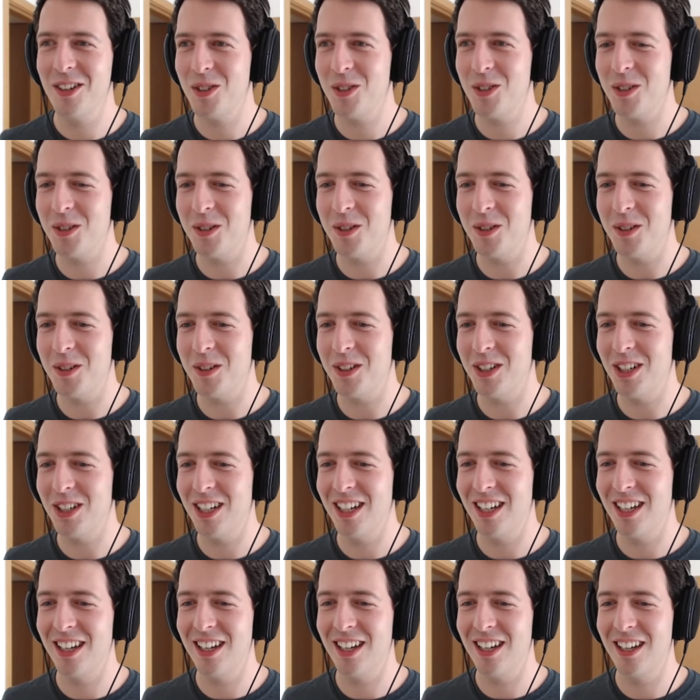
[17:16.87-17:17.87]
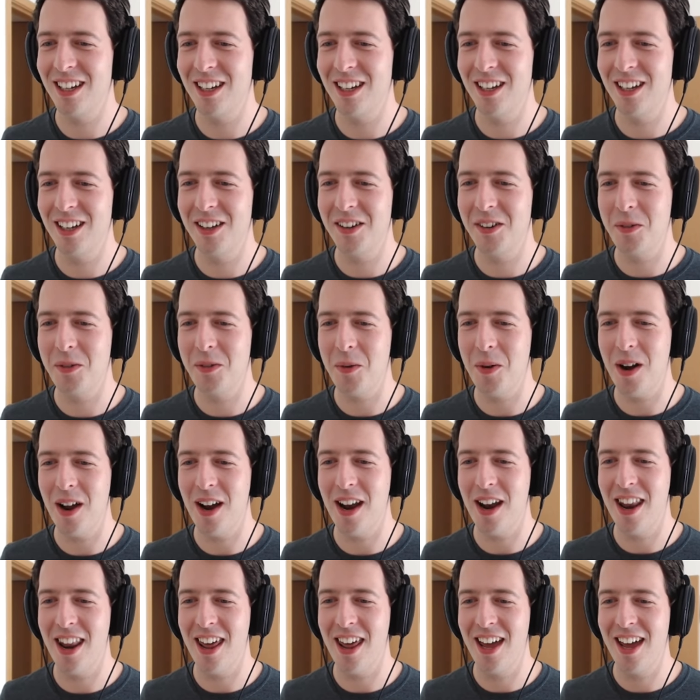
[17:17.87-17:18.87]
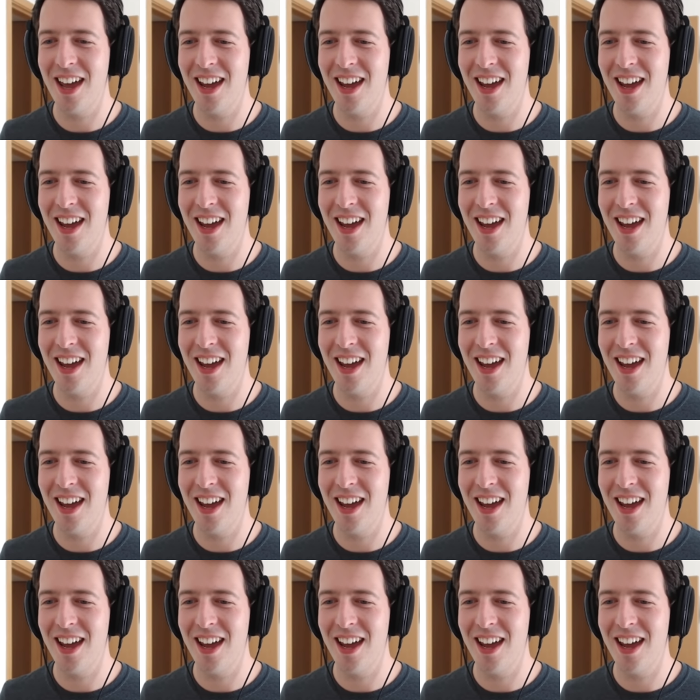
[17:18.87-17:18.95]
two, one.